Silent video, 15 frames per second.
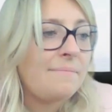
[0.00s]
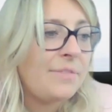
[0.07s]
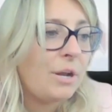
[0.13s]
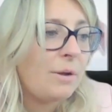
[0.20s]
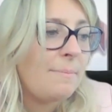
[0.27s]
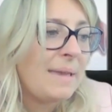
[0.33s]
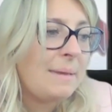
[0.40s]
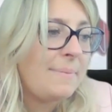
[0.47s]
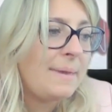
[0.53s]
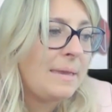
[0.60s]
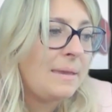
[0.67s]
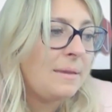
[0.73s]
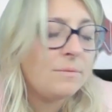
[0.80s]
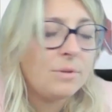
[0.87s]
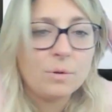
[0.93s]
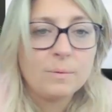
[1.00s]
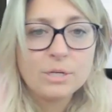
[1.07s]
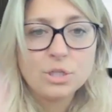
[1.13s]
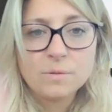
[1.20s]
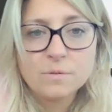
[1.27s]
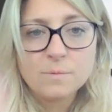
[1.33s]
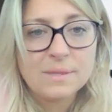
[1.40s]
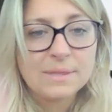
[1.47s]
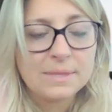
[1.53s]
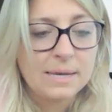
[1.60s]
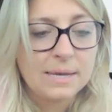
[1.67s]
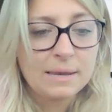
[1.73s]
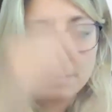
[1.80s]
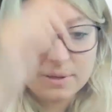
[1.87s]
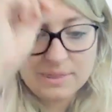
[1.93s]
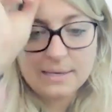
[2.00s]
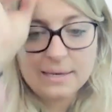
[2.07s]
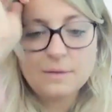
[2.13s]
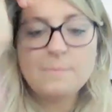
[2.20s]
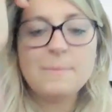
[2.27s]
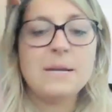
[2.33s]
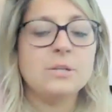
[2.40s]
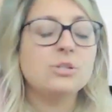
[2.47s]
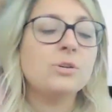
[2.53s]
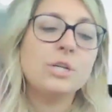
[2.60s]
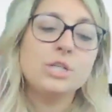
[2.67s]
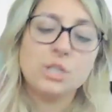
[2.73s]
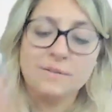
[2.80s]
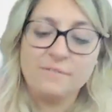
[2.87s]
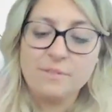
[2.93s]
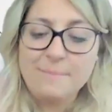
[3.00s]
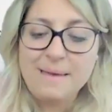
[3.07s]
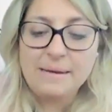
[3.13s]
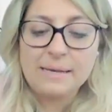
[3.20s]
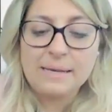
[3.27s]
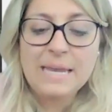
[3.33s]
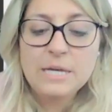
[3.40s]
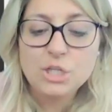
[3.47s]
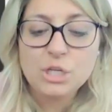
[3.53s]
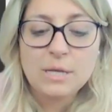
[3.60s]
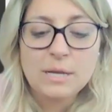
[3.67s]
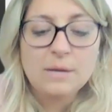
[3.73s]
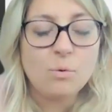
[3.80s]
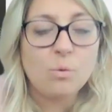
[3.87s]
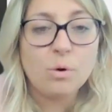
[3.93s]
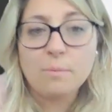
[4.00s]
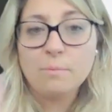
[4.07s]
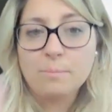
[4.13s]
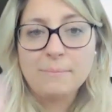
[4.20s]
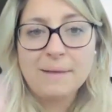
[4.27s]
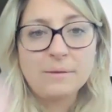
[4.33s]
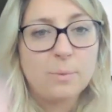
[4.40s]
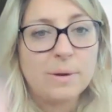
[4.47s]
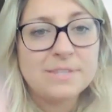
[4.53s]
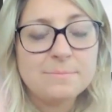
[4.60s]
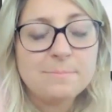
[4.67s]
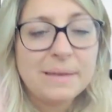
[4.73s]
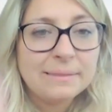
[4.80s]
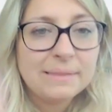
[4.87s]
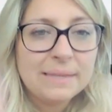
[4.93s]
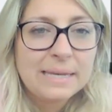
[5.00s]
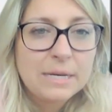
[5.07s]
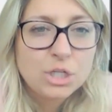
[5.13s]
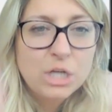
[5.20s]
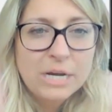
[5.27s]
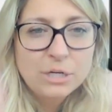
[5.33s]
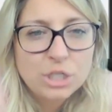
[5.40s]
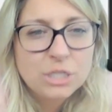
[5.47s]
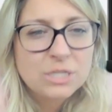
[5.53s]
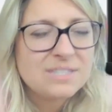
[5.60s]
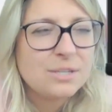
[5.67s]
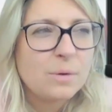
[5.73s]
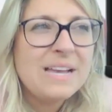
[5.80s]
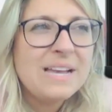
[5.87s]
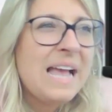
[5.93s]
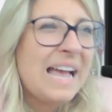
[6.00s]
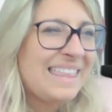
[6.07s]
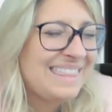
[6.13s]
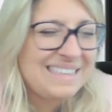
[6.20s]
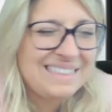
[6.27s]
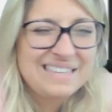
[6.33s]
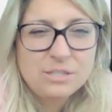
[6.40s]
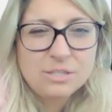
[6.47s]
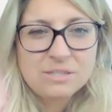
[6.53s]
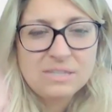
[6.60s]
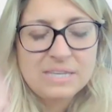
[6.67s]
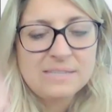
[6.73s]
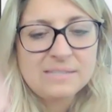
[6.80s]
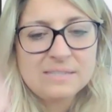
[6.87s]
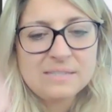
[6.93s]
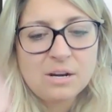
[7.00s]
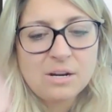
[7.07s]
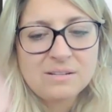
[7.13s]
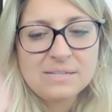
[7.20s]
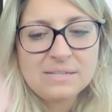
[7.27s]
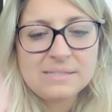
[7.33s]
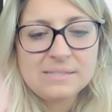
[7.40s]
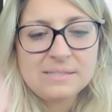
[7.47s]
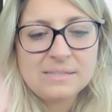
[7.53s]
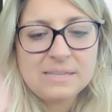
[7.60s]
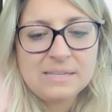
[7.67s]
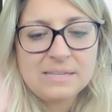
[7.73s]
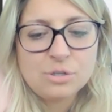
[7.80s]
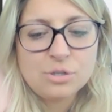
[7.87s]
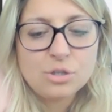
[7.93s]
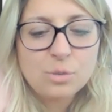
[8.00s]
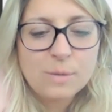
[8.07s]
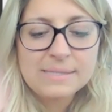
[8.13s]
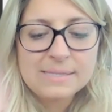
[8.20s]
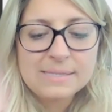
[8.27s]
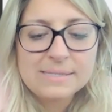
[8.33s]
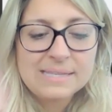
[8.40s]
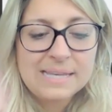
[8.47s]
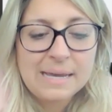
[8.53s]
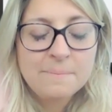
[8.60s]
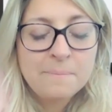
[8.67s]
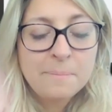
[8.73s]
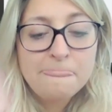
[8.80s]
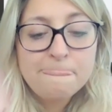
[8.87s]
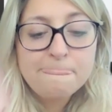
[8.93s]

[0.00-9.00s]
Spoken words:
There may be, issues with the administration of the medication or once monthly injections. So I think these are choices that